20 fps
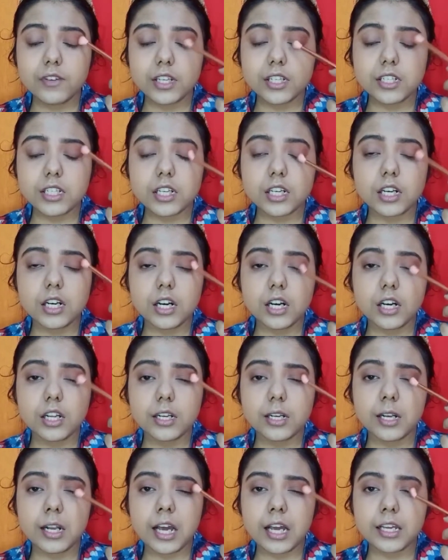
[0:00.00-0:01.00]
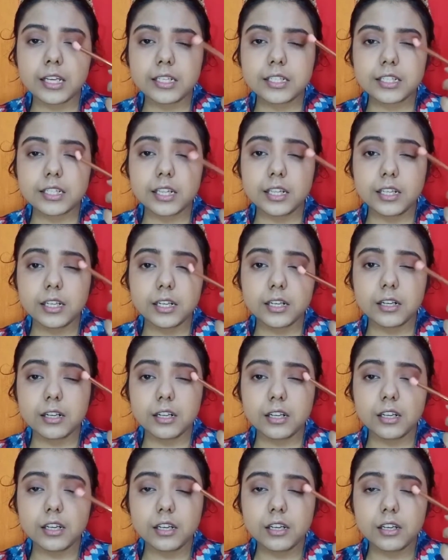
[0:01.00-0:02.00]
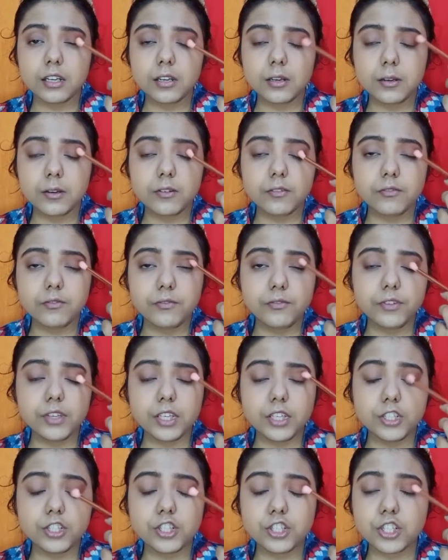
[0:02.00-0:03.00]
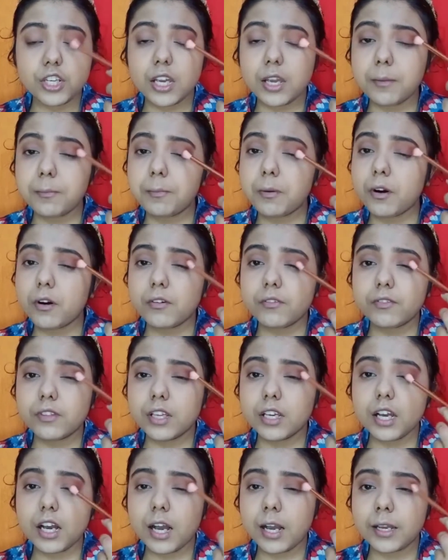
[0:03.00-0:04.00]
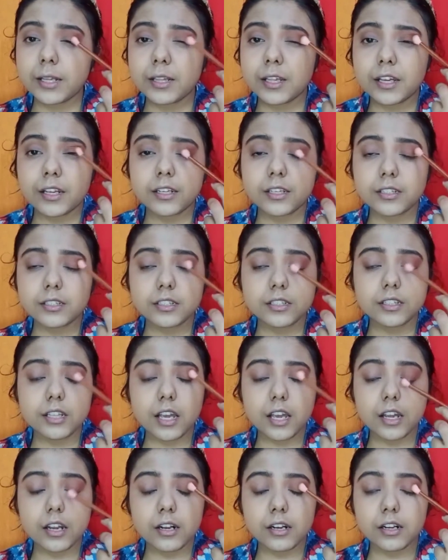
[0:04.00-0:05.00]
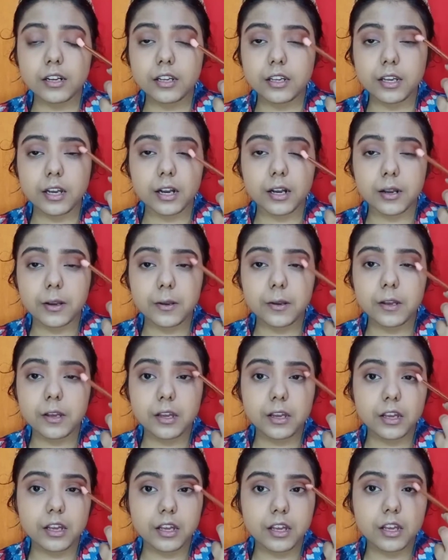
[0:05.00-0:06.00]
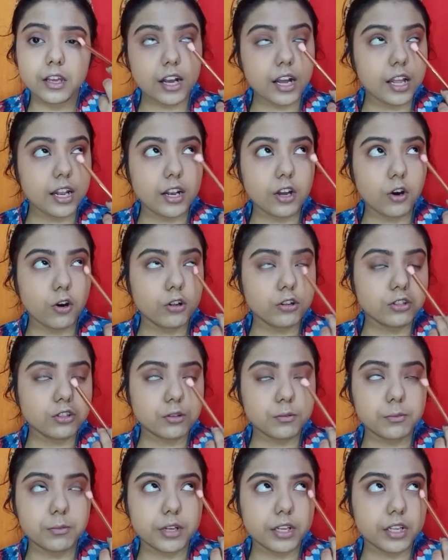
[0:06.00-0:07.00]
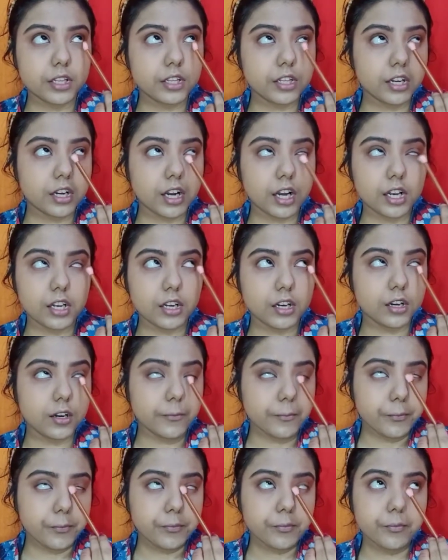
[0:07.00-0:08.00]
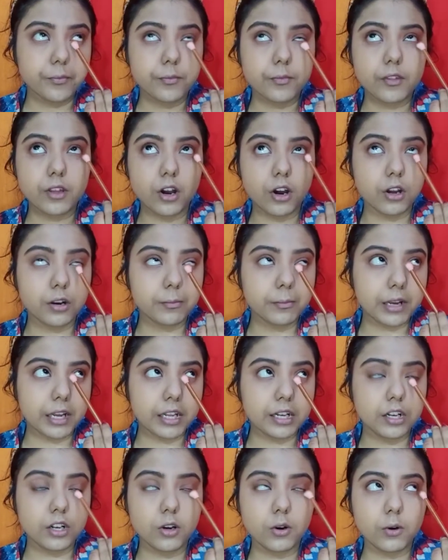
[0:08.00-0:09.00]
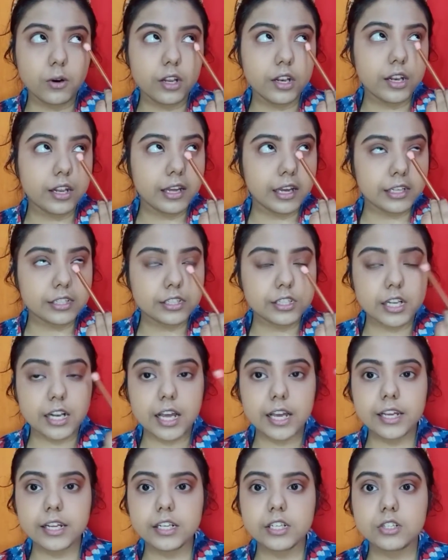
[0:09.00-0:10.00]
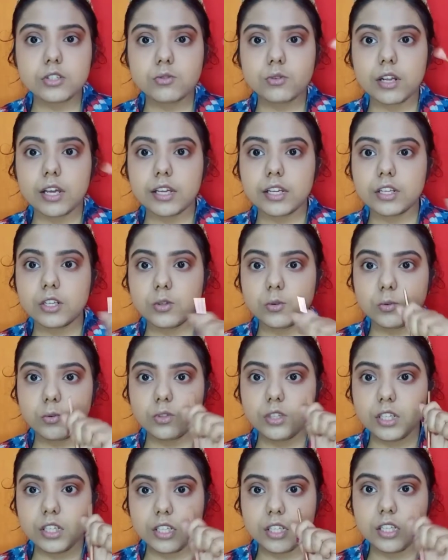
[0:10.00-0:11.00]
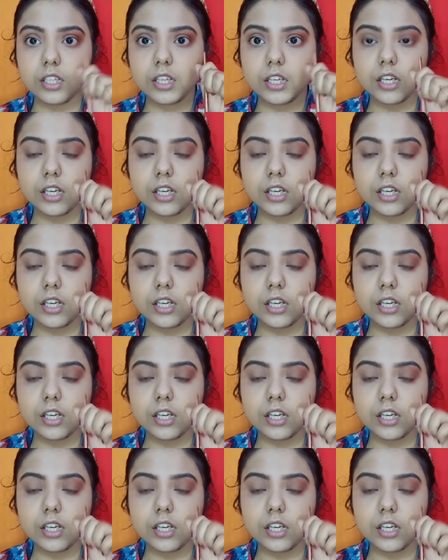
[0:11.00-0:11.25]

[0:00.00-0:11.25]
it a nice little V shape of the eye that is there. Yeah, I'll also bring the color on my lower lash line to like do the